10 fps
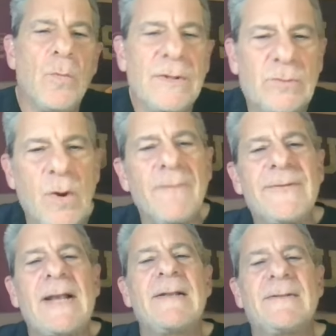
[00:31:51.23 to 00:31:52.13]
With
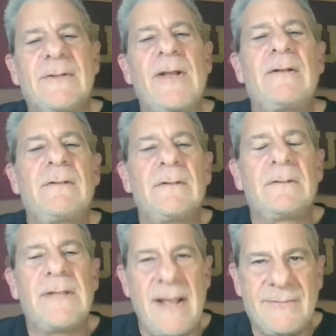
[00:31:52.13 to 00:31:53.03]
12 seconds to
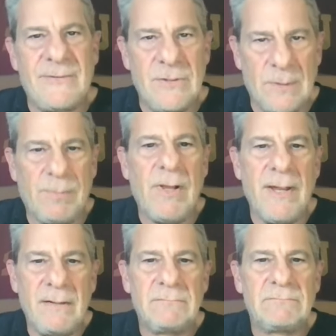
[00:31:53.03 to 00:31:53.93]
execute the
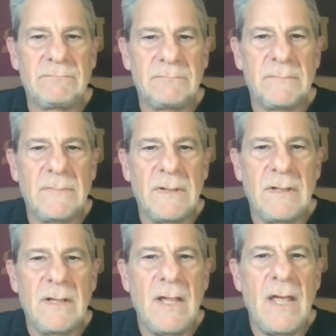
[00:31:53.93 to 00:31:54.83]
play,
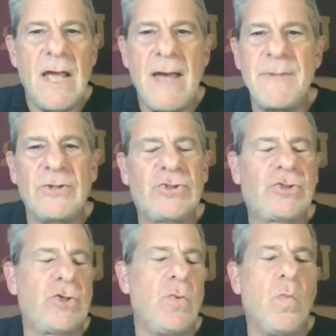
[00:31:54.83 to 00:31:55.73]
I'm not
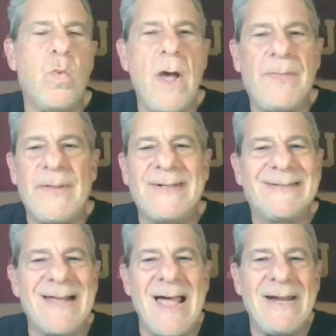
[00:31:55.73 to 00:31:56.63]
sure what the
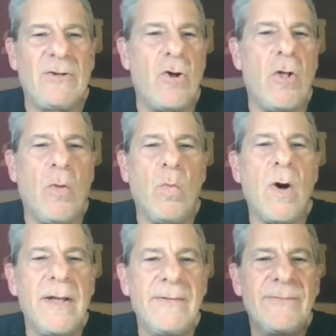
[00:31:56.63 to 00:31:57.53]
design call
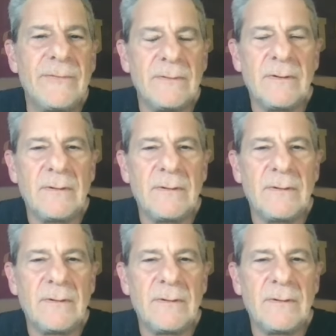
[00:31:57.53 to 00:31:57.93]
was.